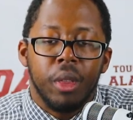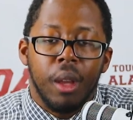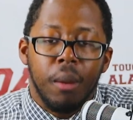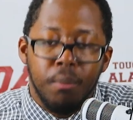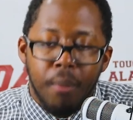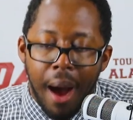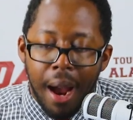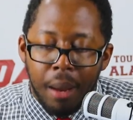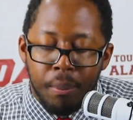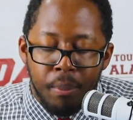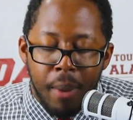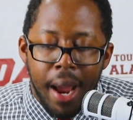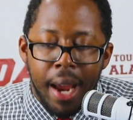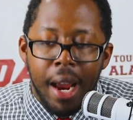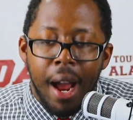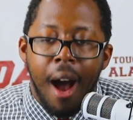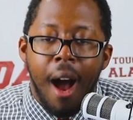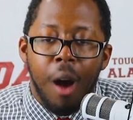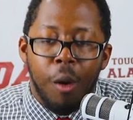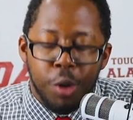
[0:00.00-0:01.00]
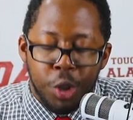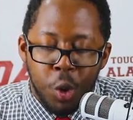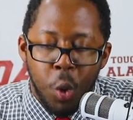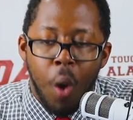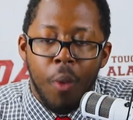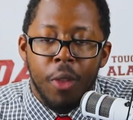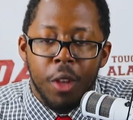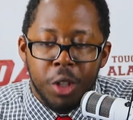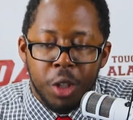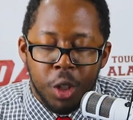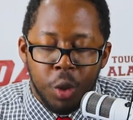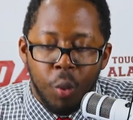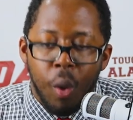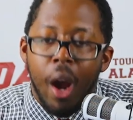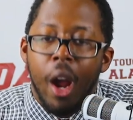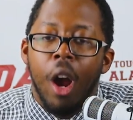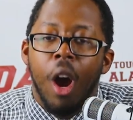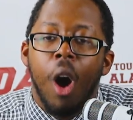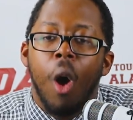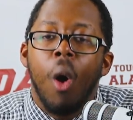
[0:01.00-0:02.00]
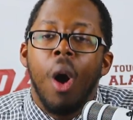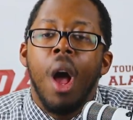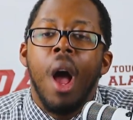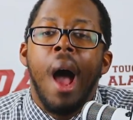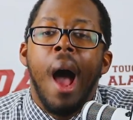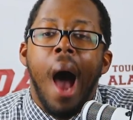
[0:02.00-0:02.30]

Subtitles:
Mike Mayock was doing this as well.